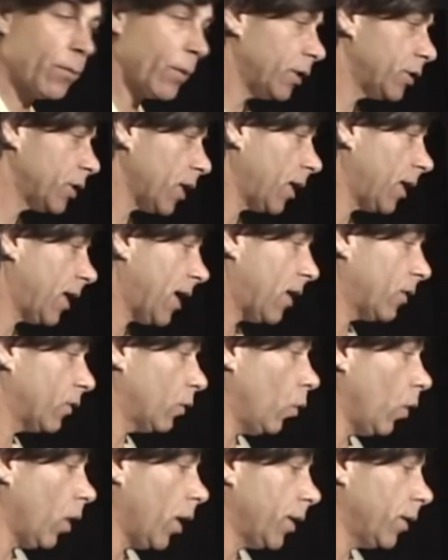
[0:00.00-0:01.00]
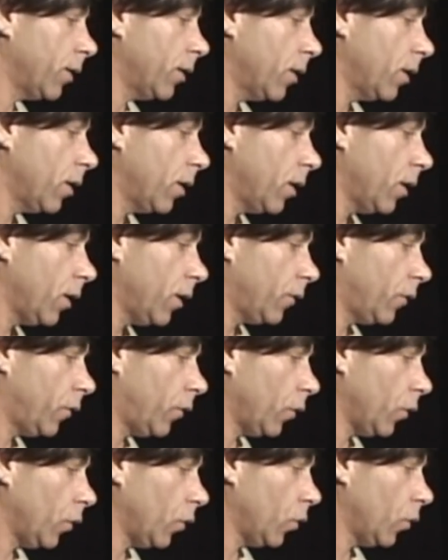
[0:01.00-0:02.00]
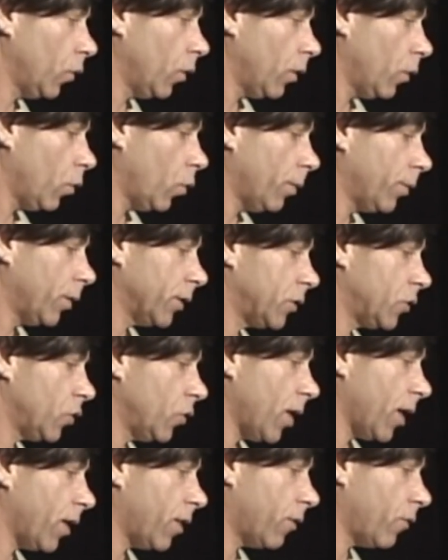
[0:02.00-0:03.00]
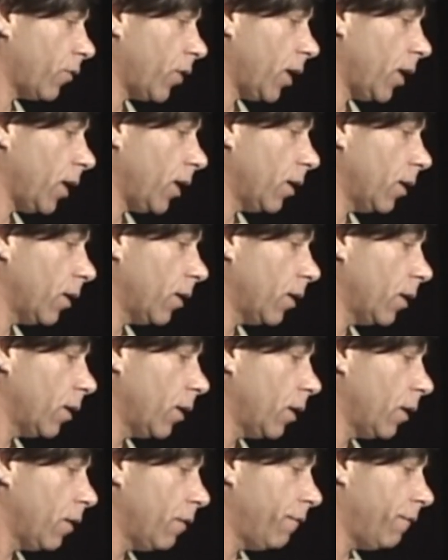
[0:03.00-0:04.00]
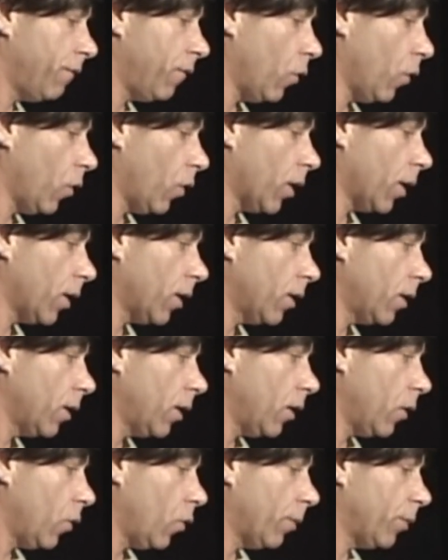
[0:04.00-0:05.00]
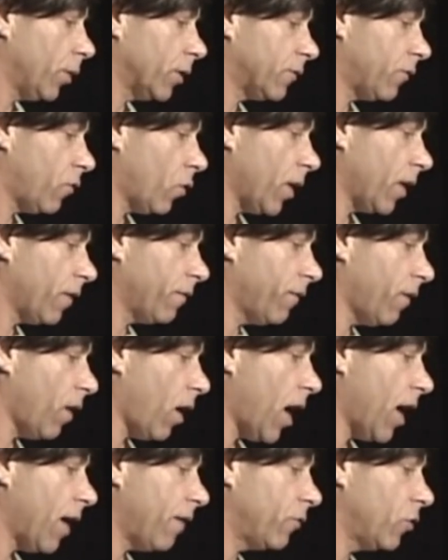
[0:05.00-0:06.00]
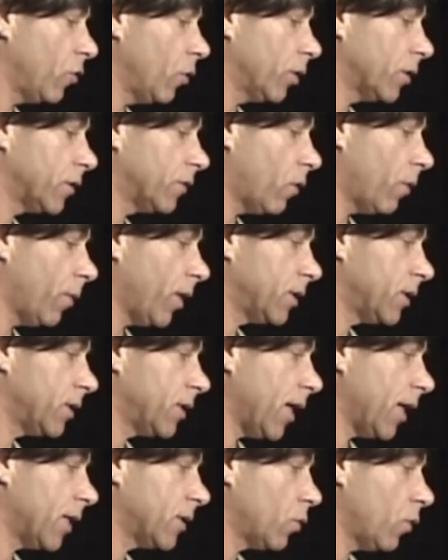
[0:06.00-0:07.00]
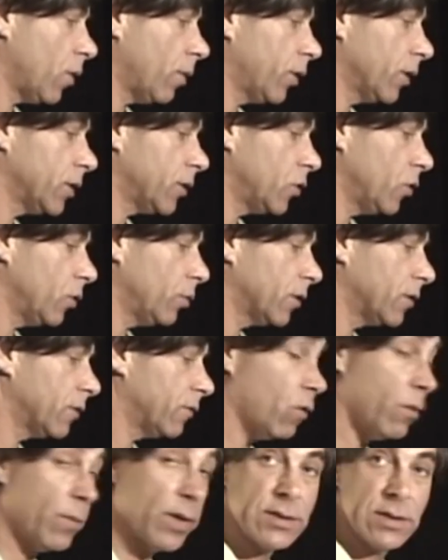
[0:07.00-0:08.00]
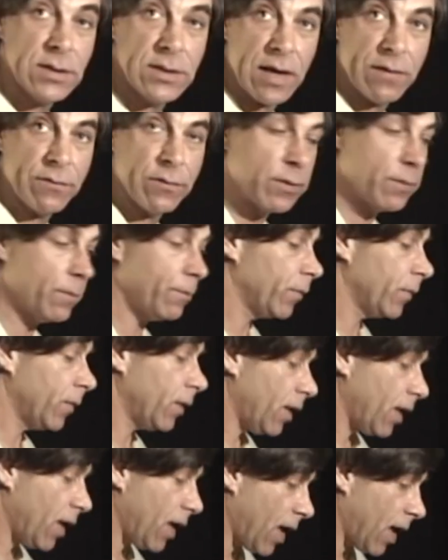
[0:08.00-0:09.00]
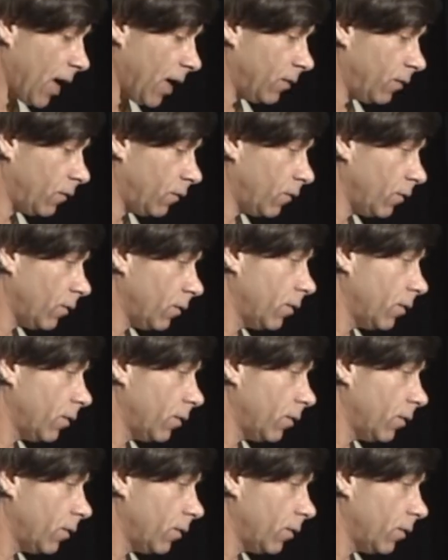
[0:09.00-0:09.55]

See, I can count 1, 2, 1 plus 2 make 3, 4, 1 plus 4 make 5, 2 plus 4 make 6, 1 plus 2 plus 4 make 7, 8,